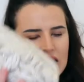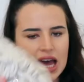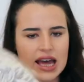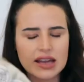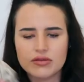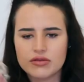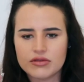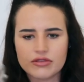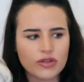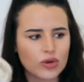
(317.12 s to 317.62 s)

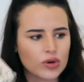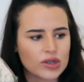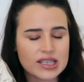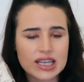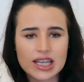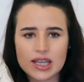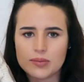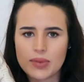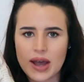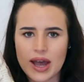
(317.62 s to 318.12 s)
10,
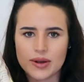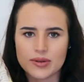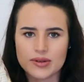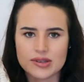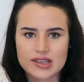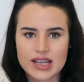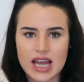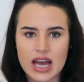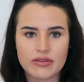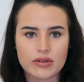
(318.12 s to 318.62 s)

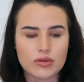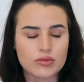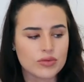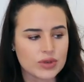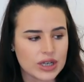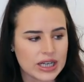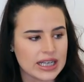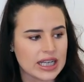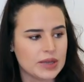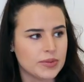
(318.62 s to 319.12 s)
£14 to have a
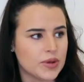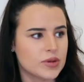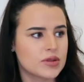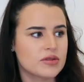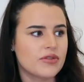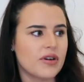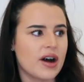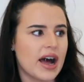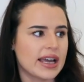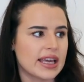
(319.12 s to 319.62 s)
really
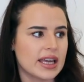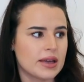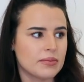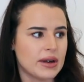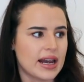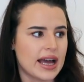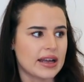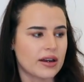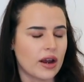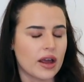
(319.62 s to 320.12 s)
beautiful hanging
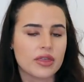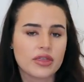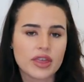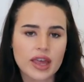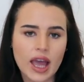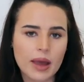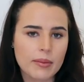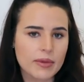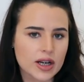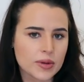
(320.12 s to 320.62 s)
plant. I
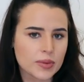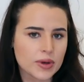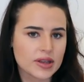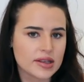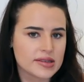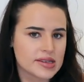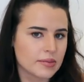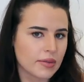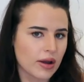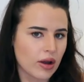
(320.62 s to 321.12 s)
think I'm gonna put
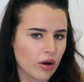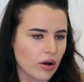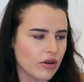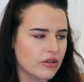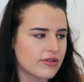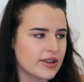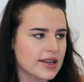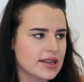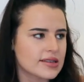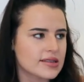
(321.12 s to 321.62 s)
this in my
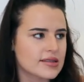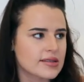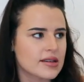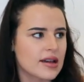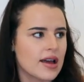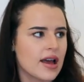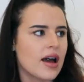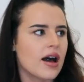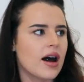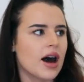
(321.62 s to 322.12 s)

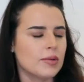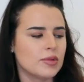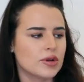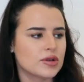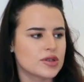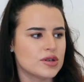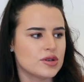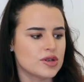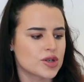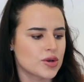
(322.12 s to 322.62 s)
office. I'm
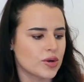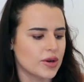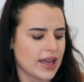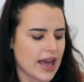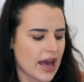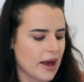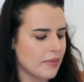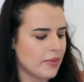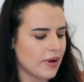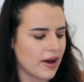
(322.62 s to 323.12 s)
not too sure
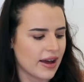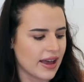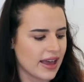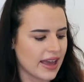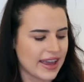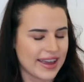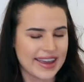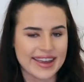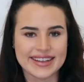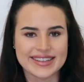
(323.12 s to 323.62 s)
yet,
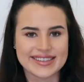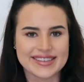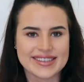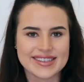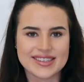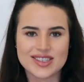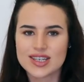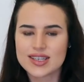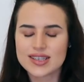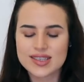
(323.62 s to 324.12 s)
but
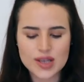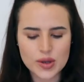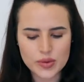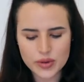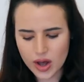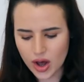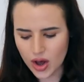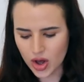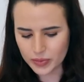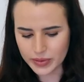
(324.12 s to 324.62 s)
it's just so
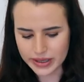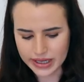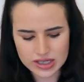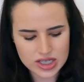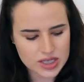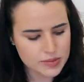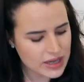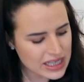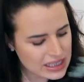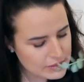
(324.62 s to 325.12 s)
calming. It
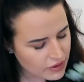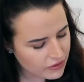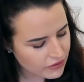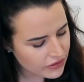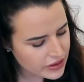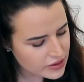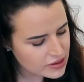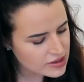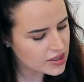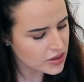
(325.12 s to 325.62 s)
just makes me
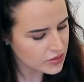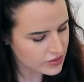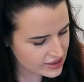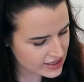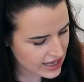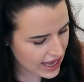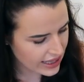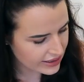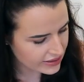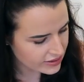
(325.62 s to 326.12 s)
feel so
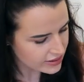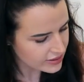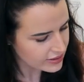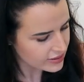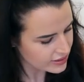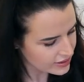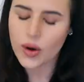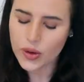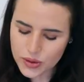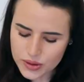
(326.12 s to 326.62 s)
zen.
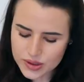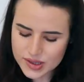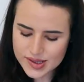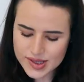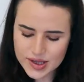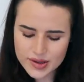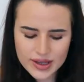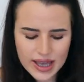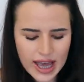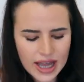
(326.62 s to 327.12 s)

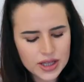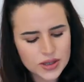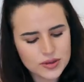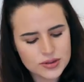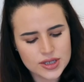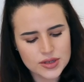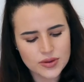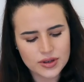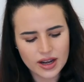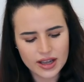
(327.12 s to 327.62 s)
Also, can
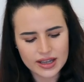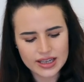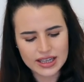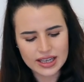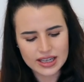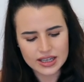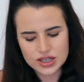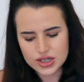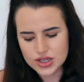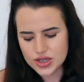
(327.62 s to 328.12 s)
you do an
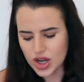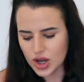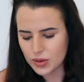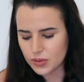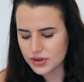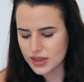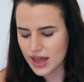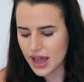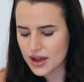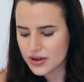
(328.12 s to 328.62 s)
IKEA shop
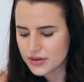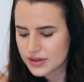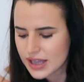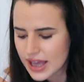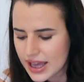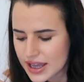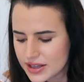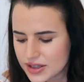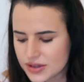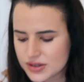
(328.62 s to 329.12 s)
without
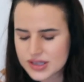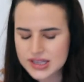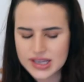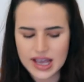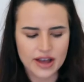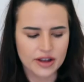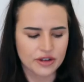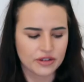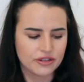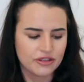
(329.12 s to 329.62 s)
getting
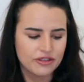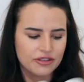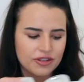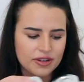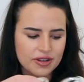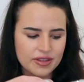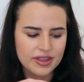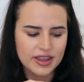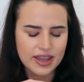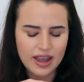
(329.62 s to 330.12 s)
yourself
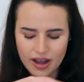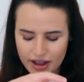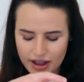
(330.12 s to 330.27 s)
the